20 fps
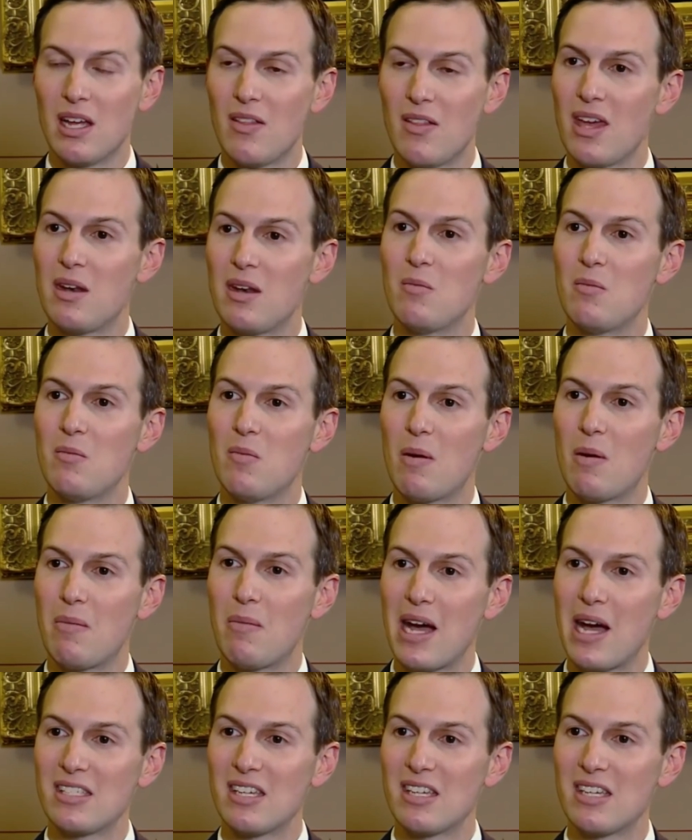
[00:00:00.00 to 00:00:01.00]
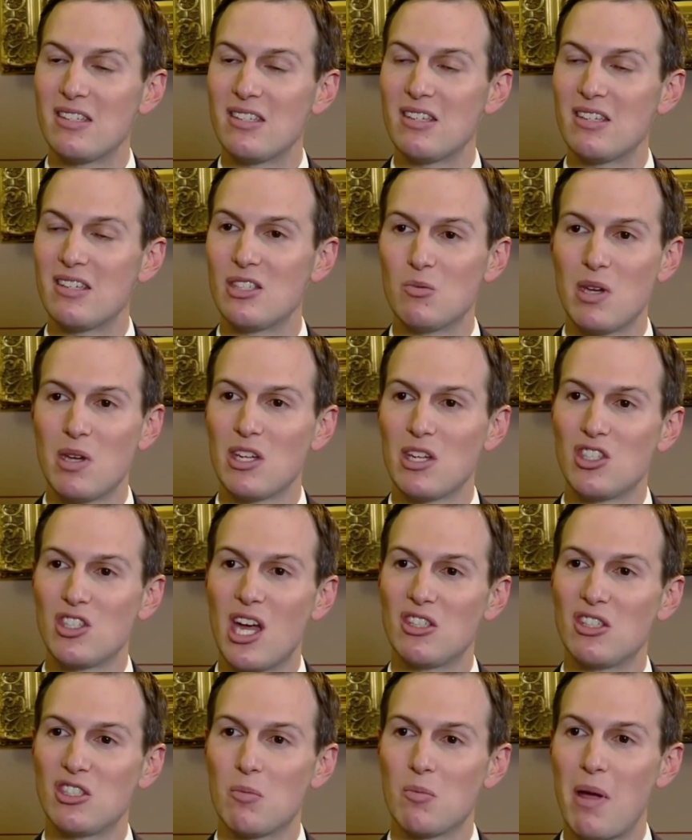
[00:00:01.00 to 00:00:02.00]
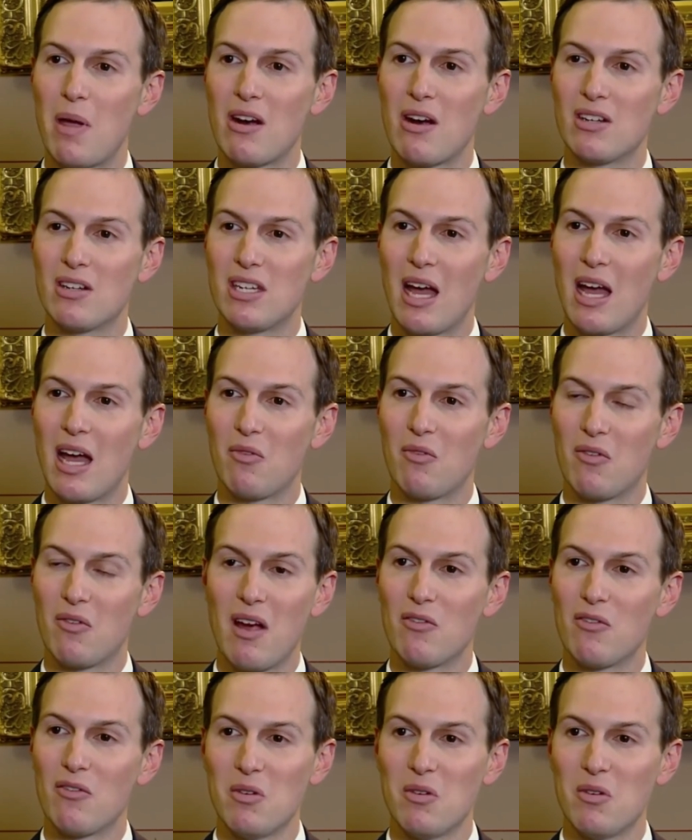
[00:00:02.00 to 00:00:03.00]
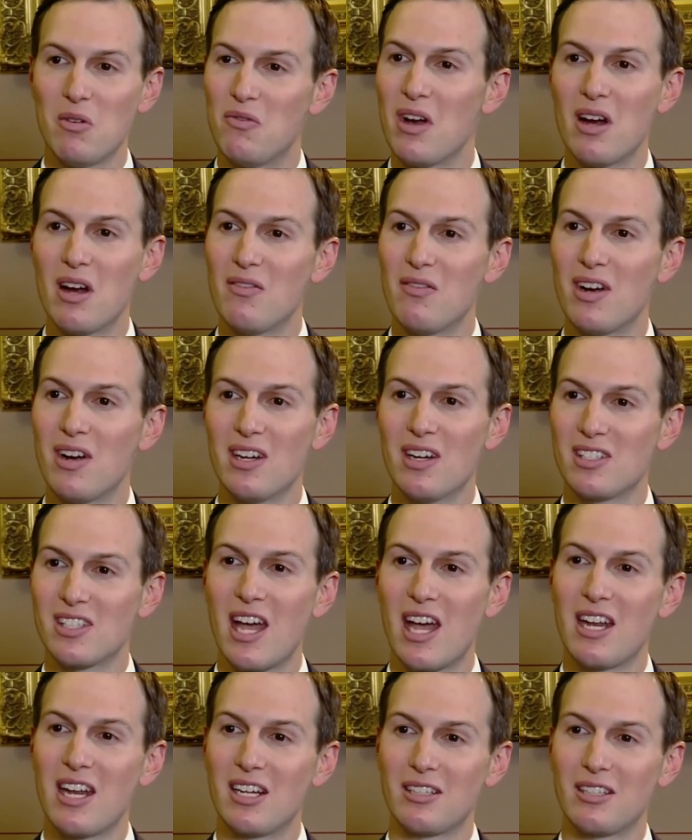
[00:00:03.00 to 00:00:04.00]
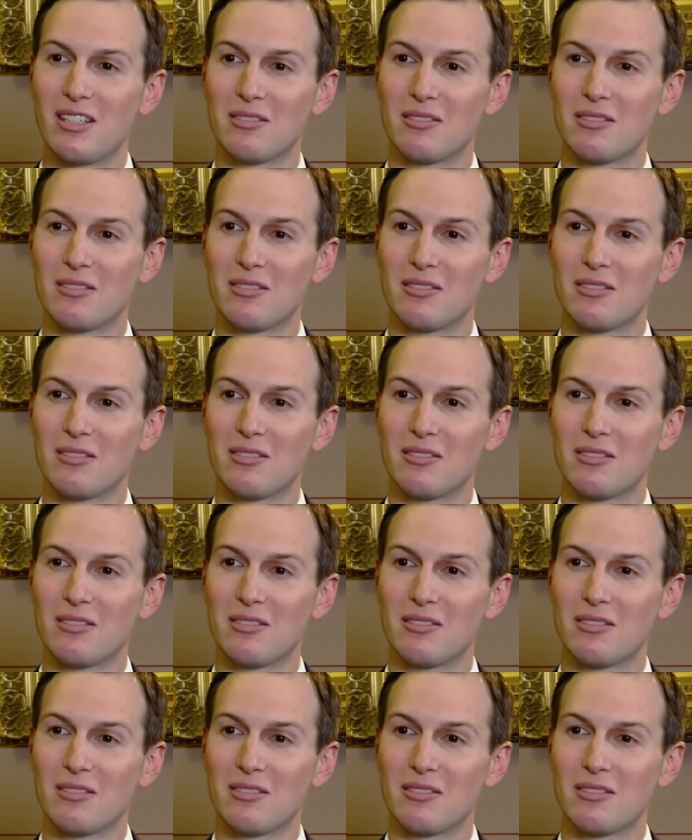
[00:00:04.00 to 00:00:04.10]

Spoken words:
then my sense is we could change the paradigm forever. It'd be very, very exciting.